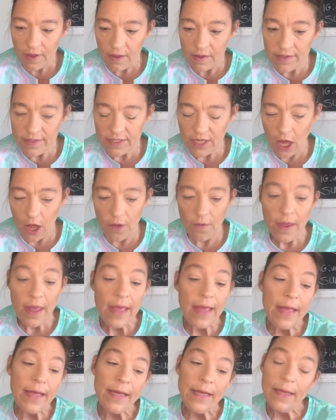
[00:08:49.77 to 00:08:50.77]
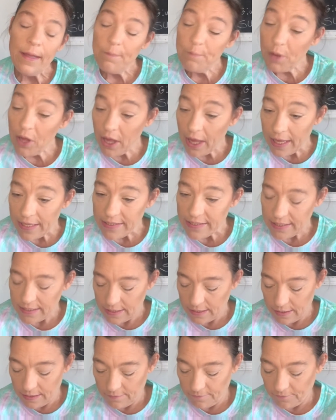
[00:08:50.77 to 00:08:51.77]
So, but
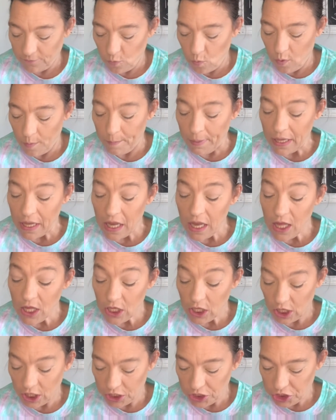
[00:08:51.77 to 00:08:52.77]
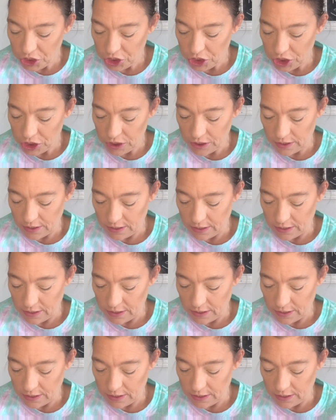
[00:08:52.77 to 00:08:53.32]
for blush,